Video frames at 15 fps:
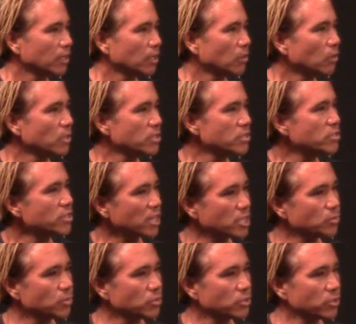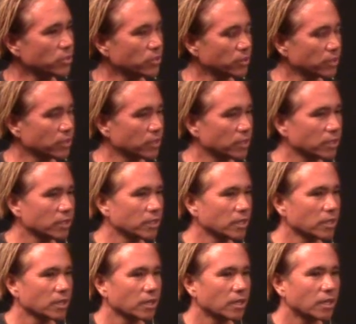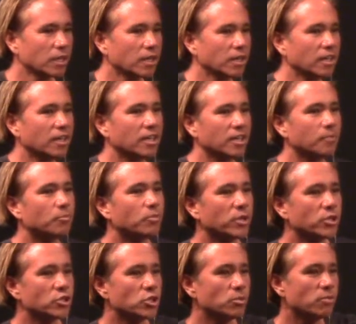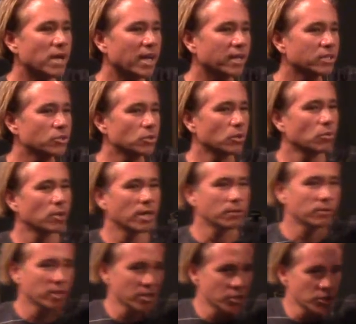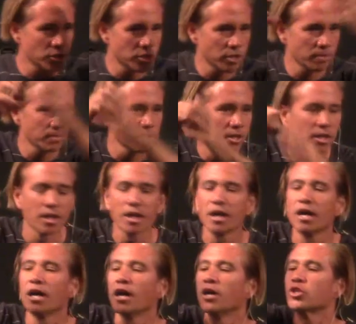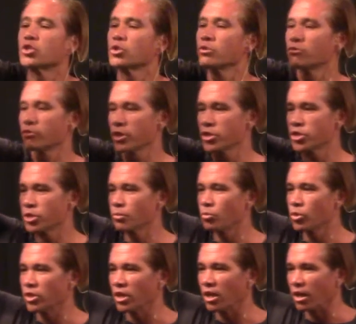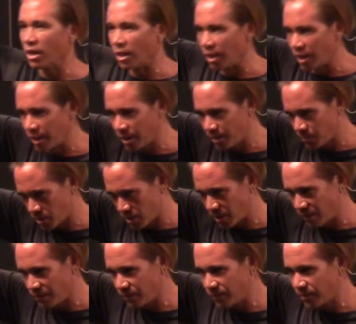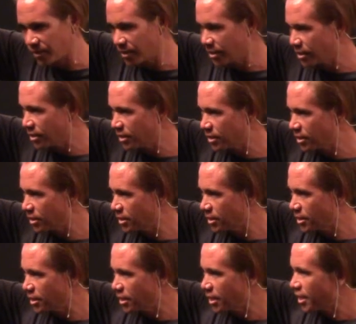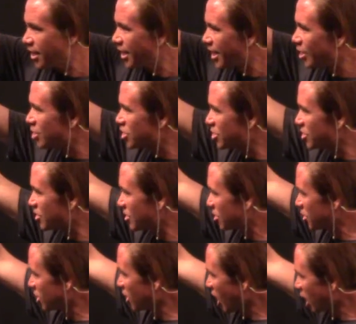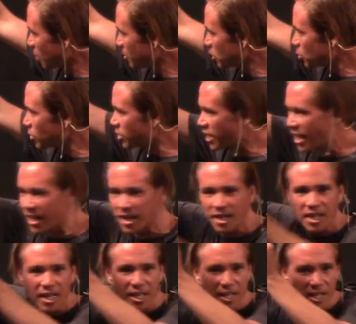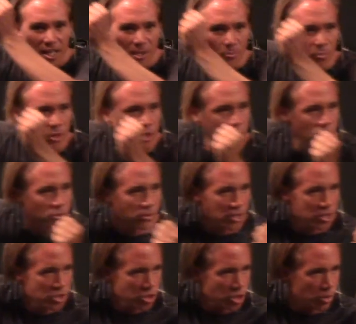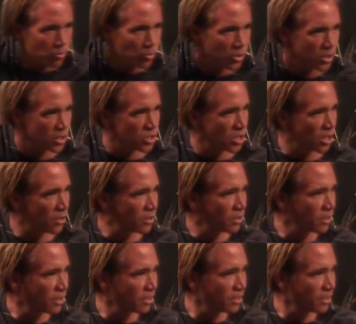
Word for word: What does this gospel do? It brings you back into a right relationship, a true friendship with God Himself. And synonymous with that, it brings you into relationship with each other.